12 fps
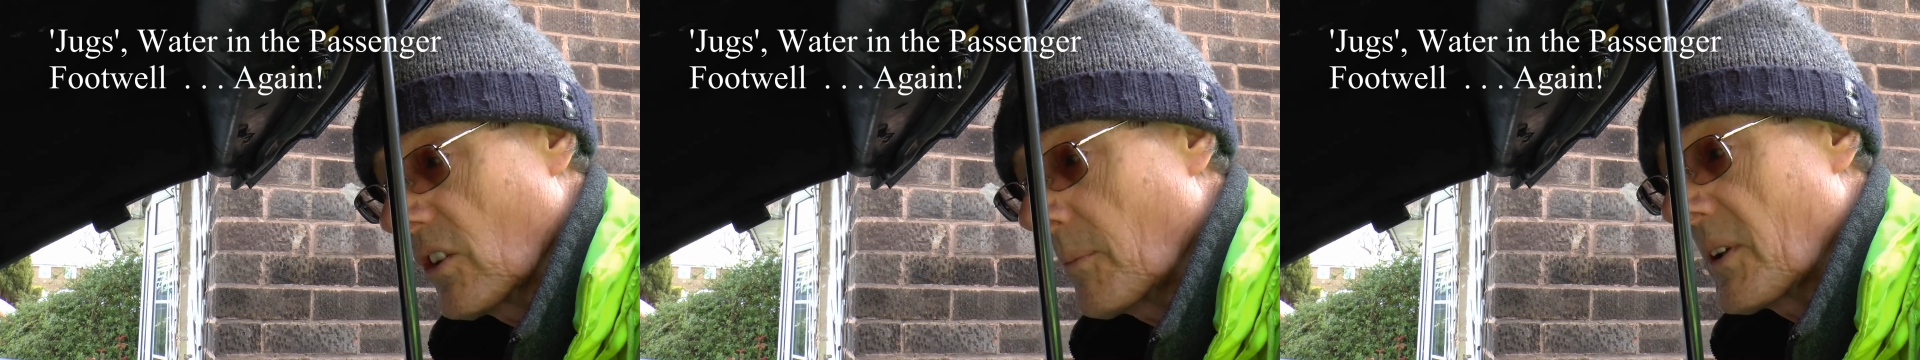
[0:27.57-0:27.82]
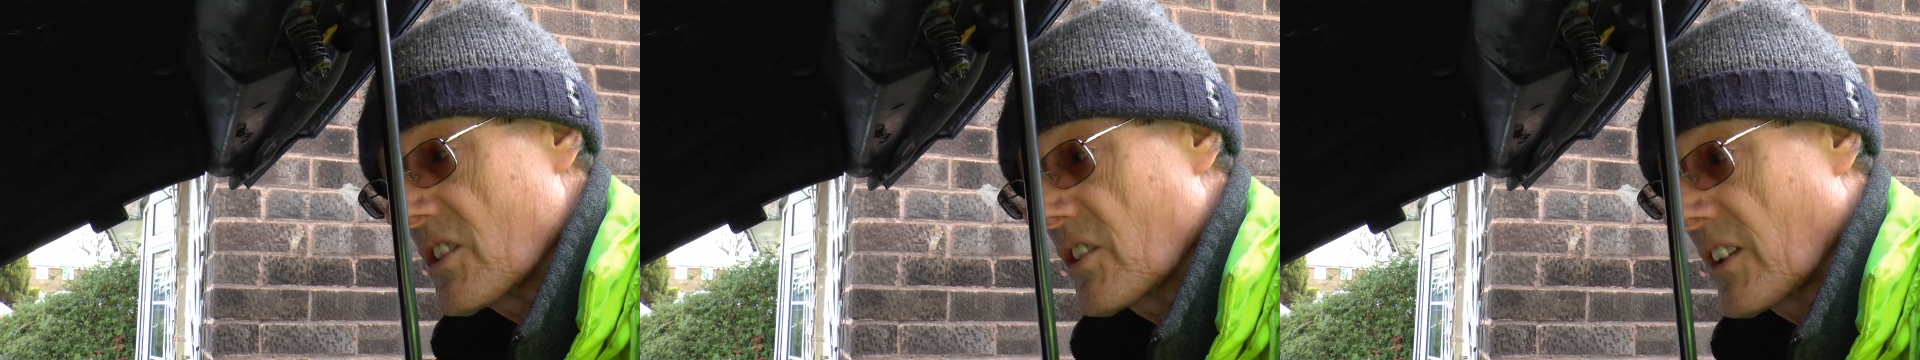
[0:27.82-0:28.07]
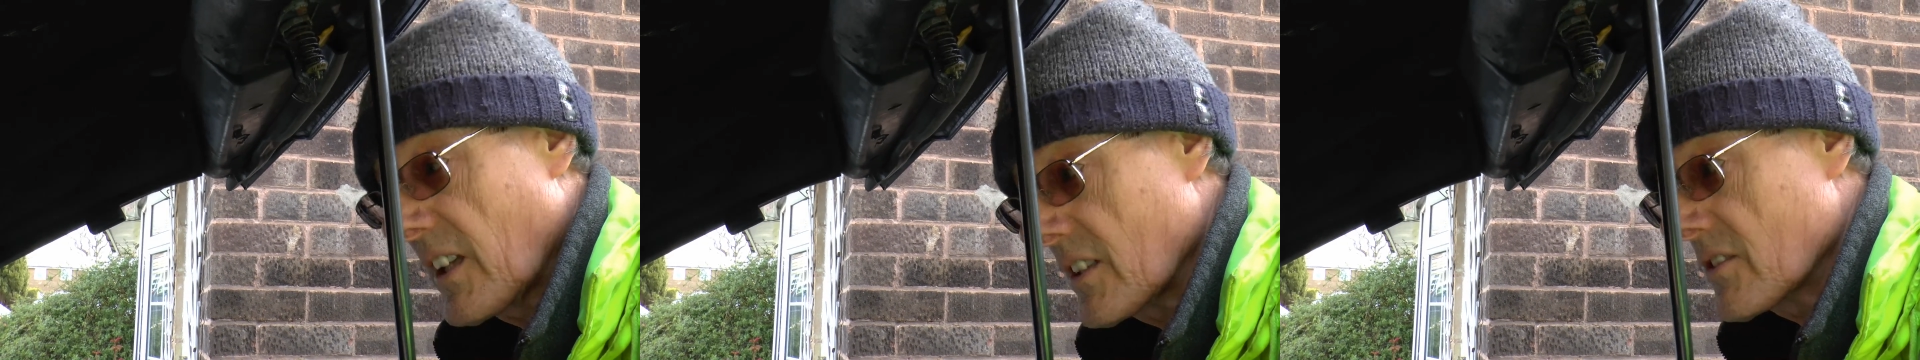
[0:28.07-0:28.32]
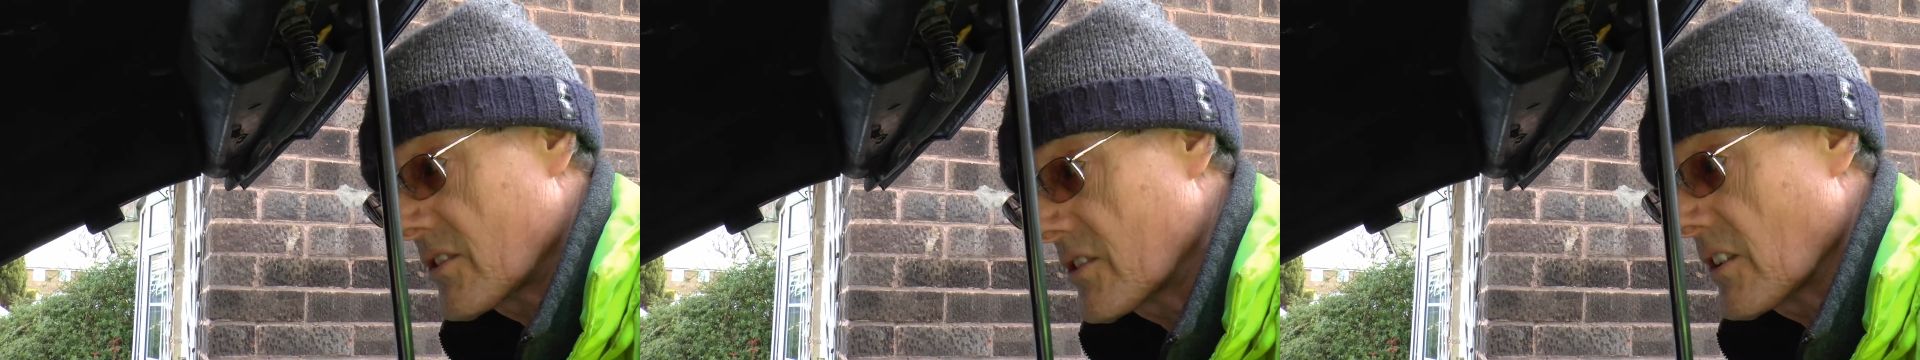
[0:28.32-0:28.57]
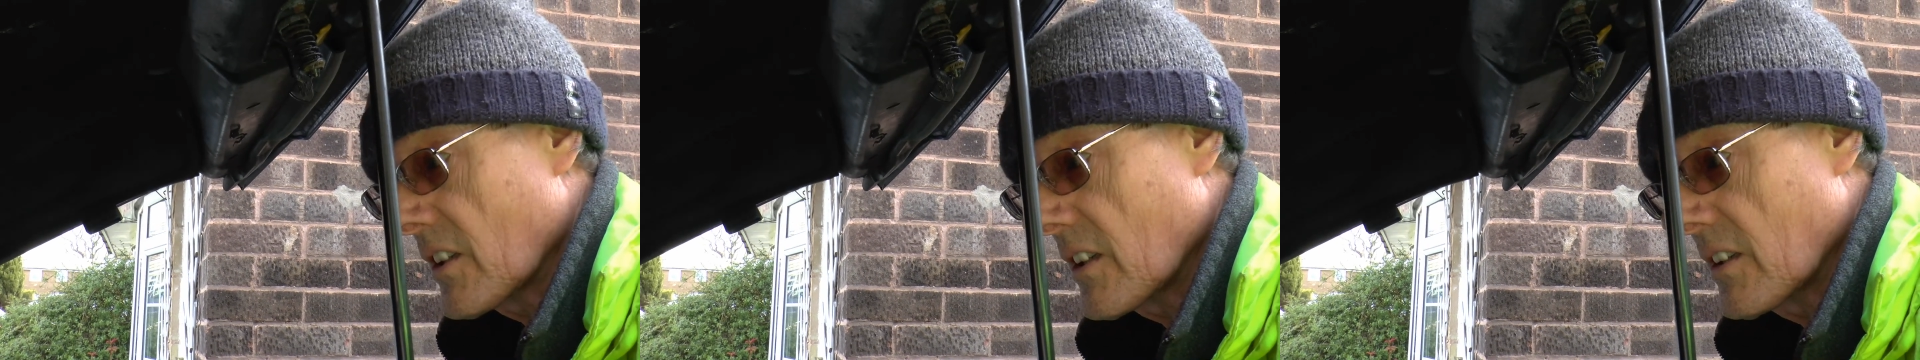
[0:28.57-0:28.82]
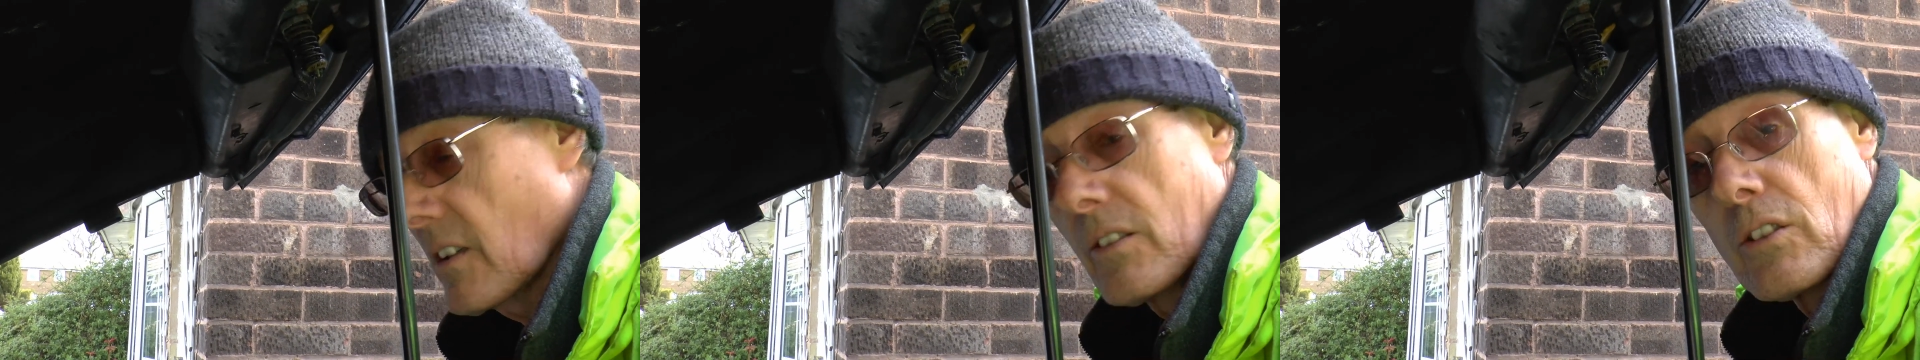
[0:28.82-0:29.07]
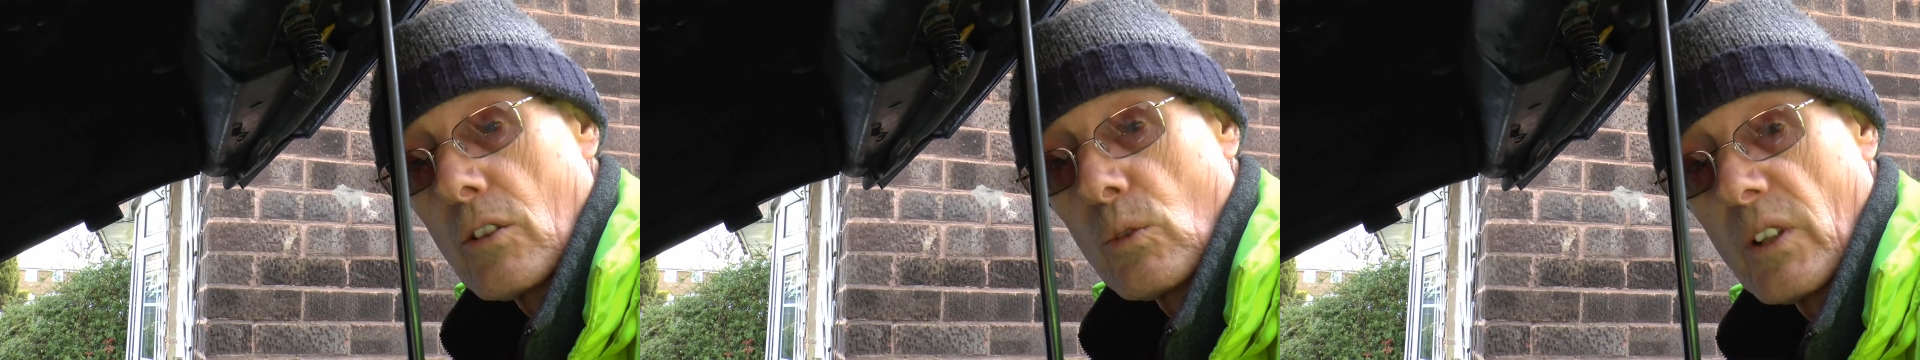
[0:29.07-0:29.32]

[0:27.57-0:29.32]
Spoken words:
I managed to get a new